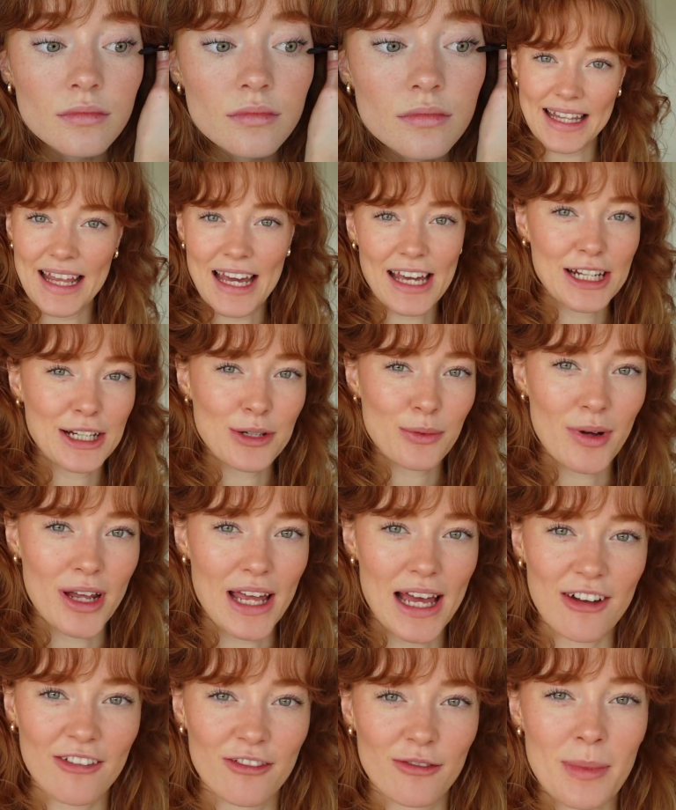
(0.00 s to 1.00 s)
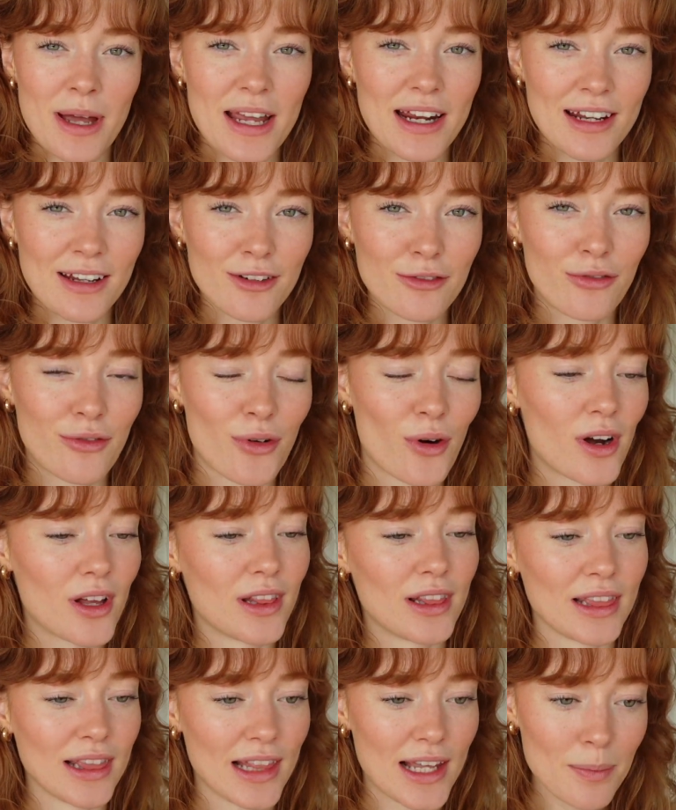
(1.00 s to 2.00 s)
Then we have made it for
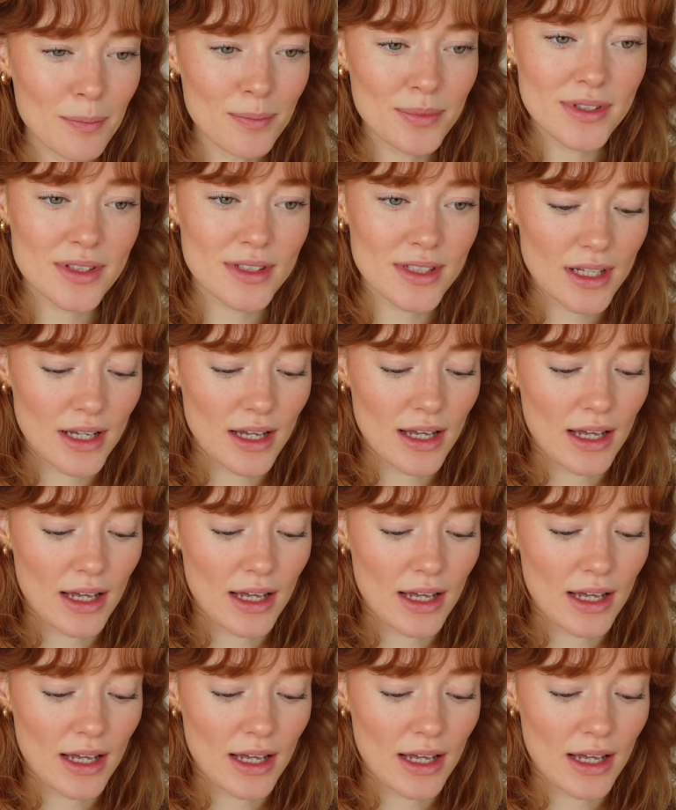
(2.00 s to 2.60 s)
lips,